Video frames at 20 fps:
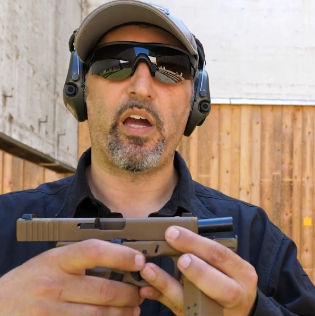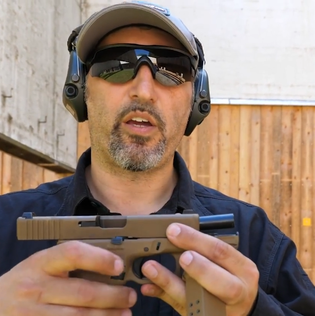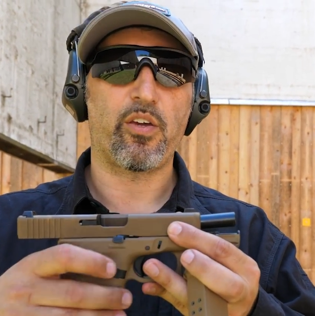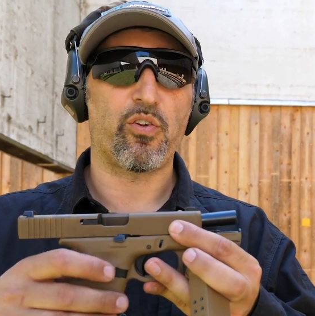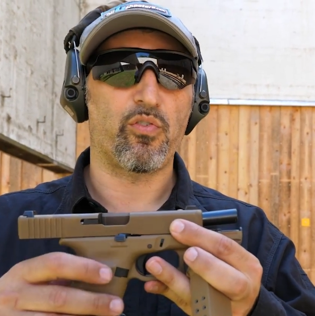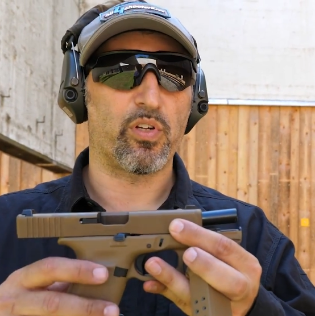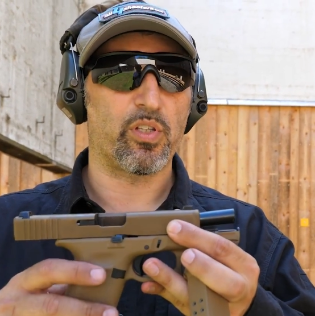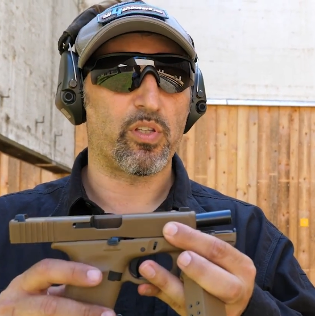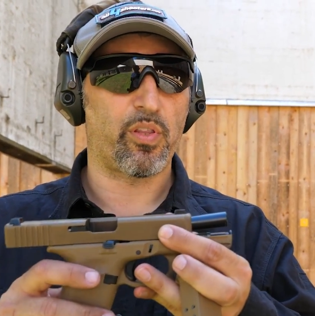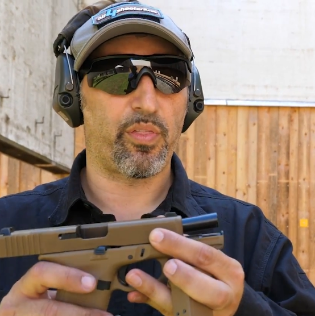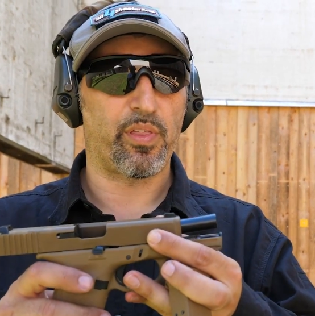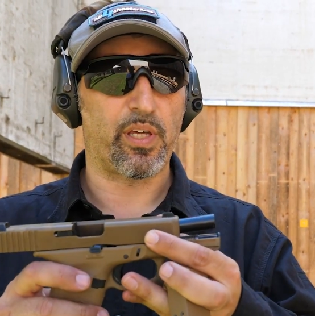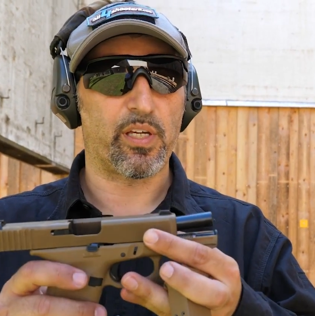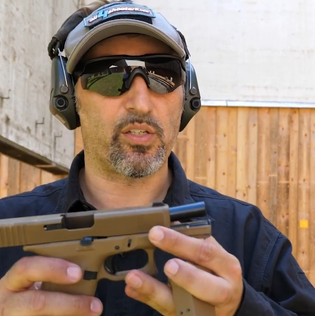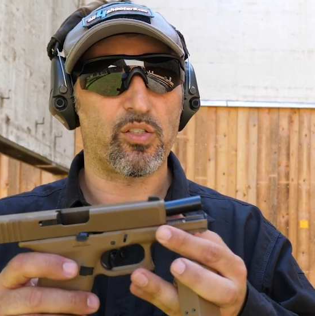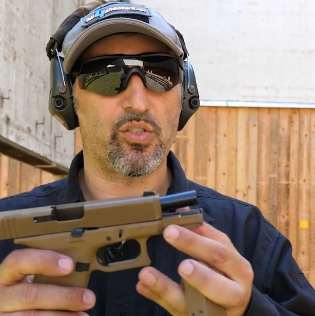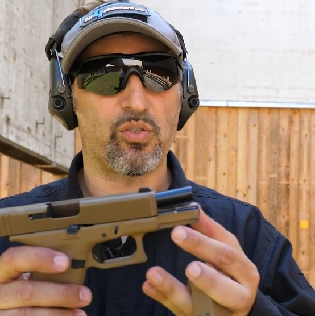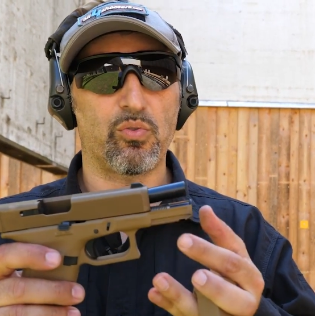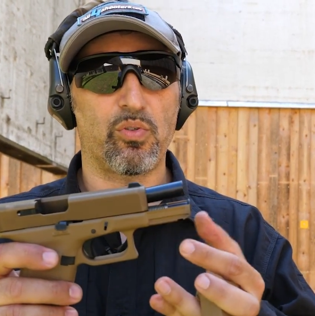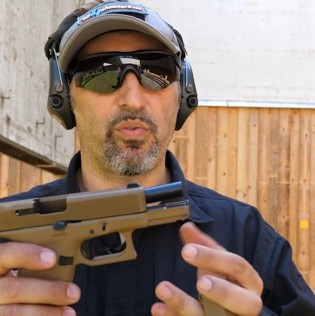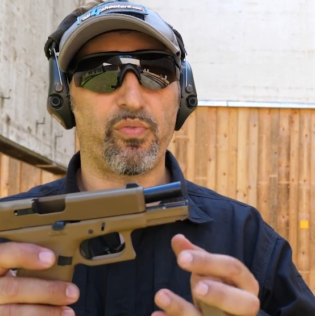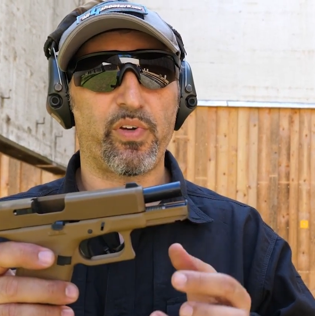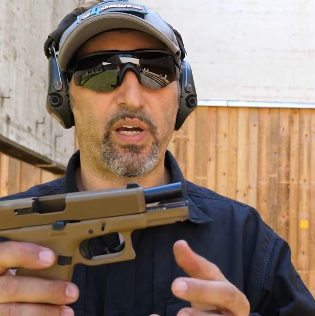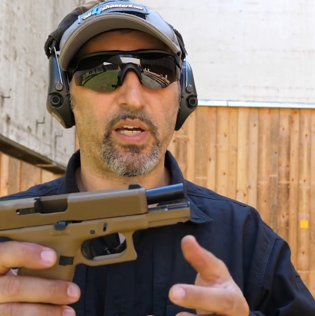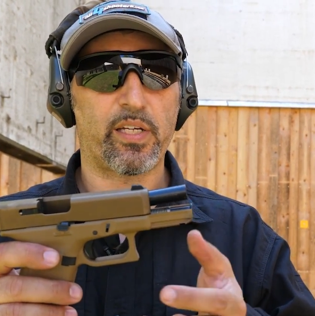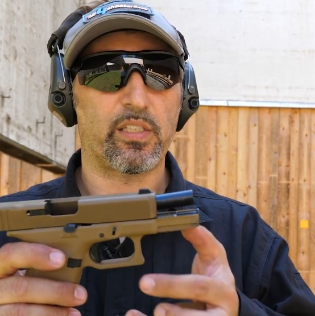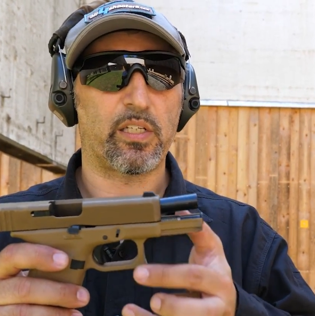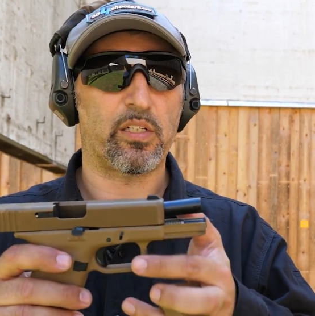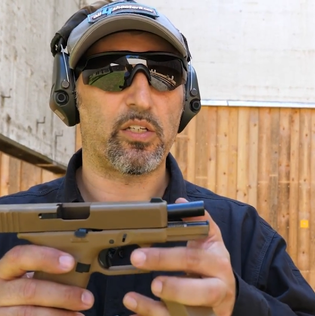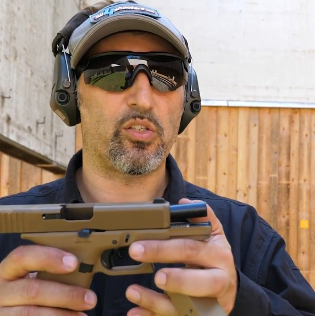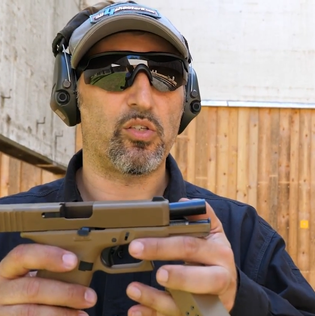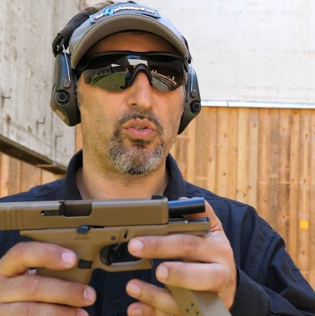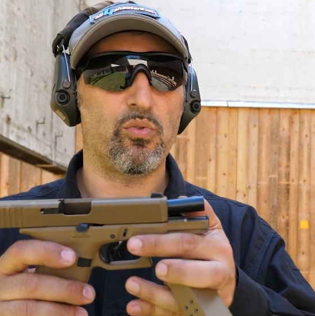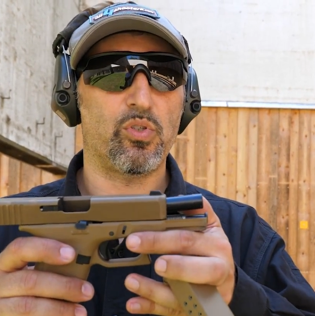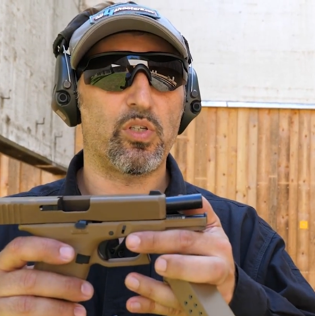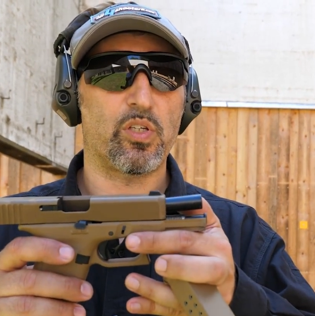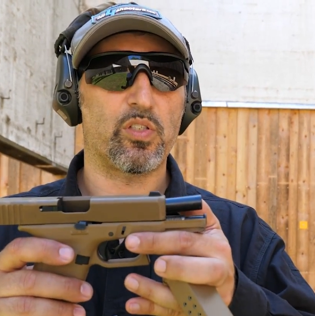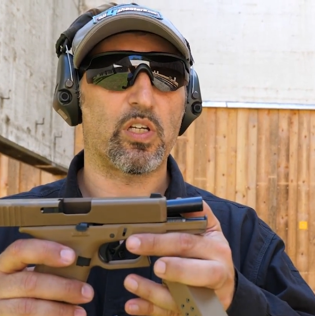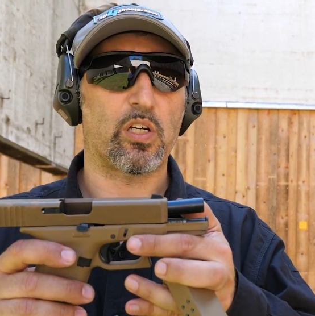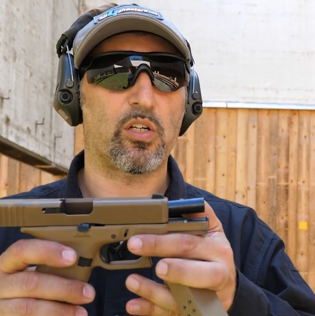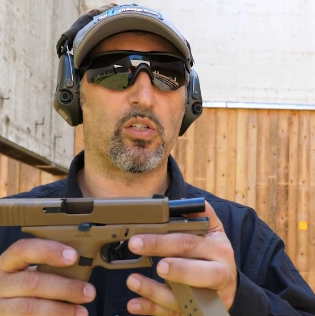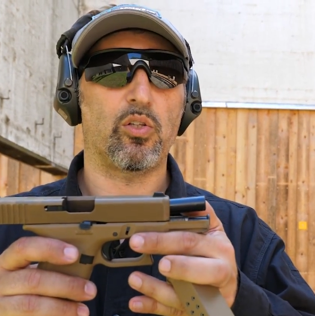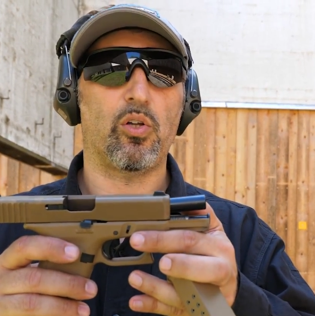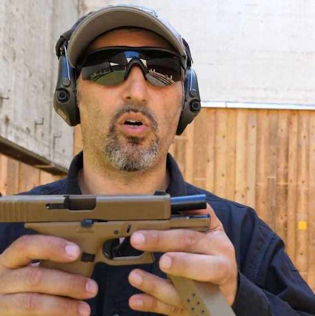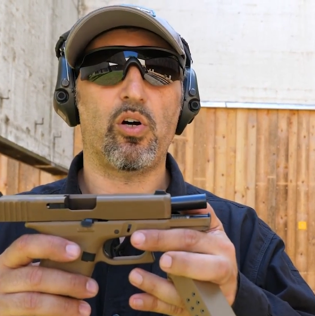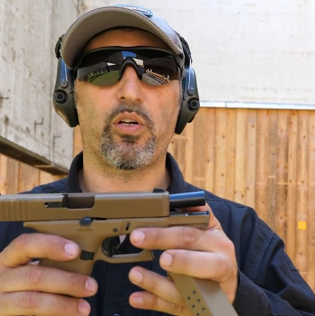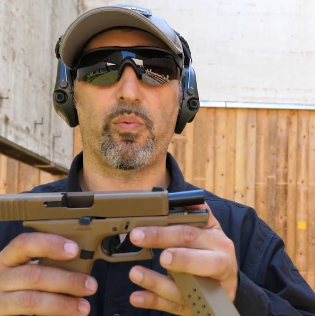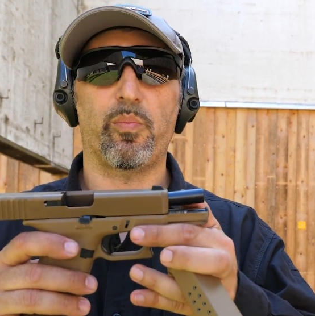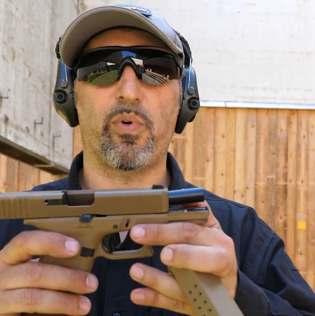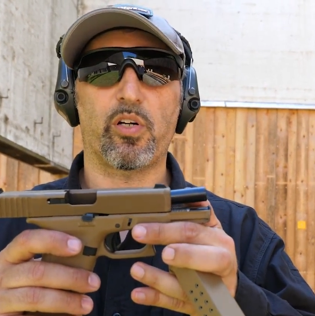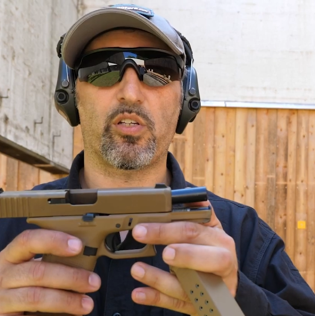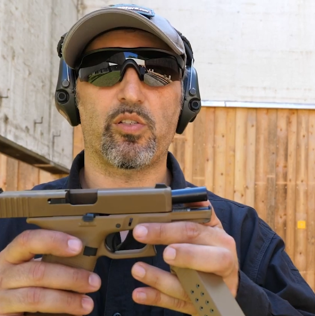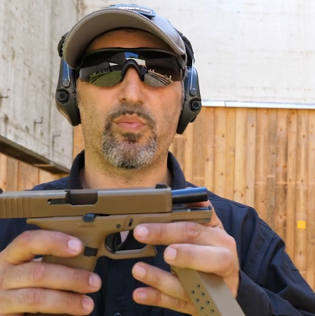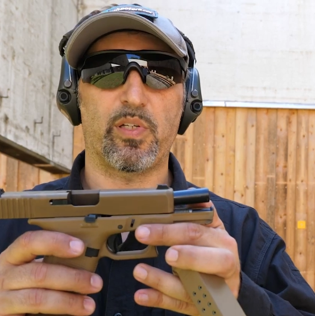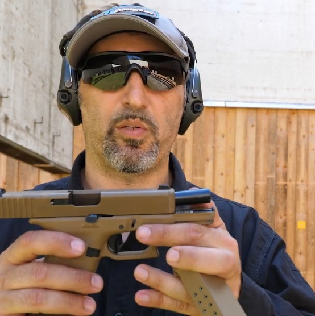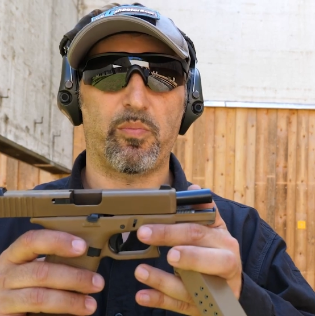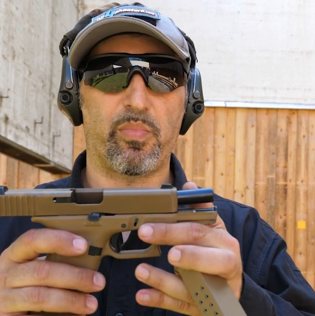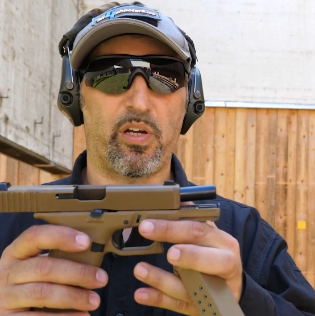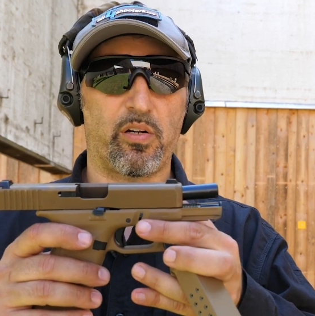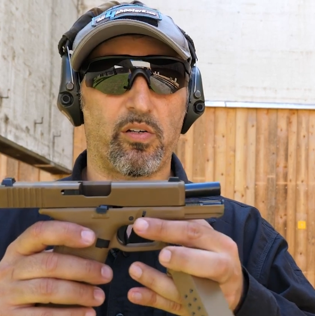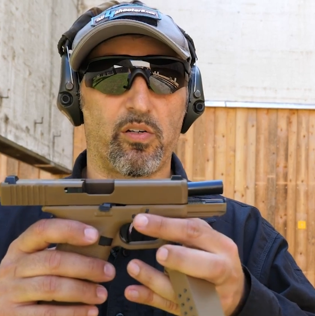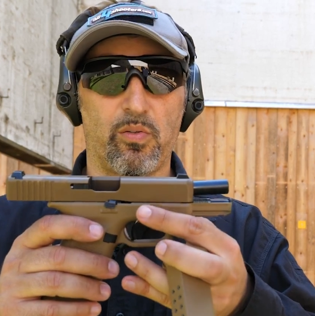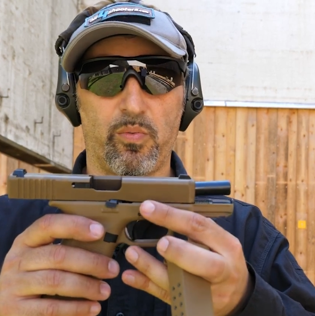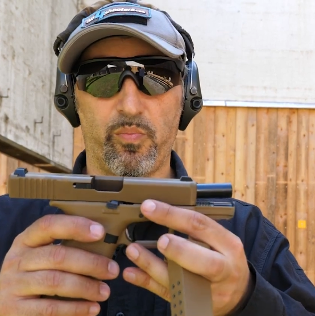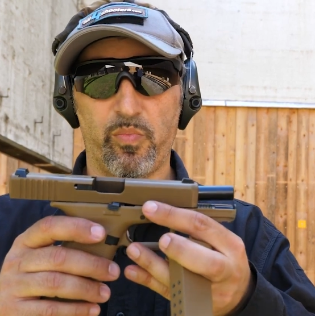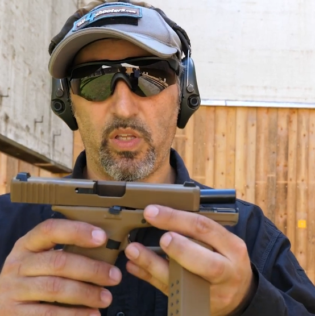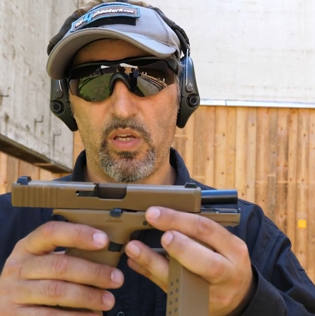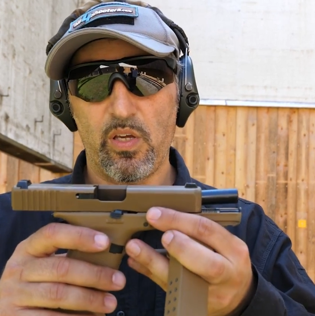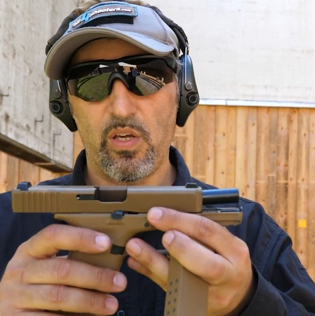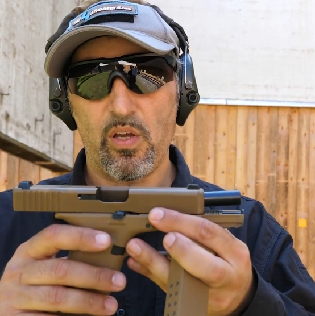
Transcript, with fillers: accurate thanks to the fact that it uses a Glock Marksman barrel.